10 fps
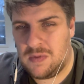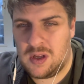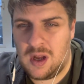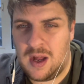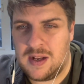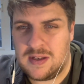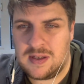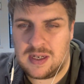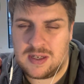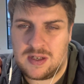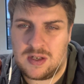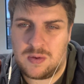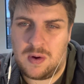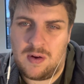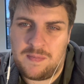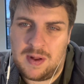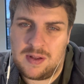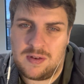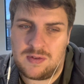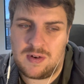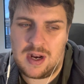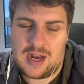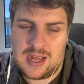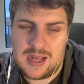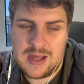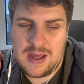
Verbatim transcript: kind of six to twelve months, really.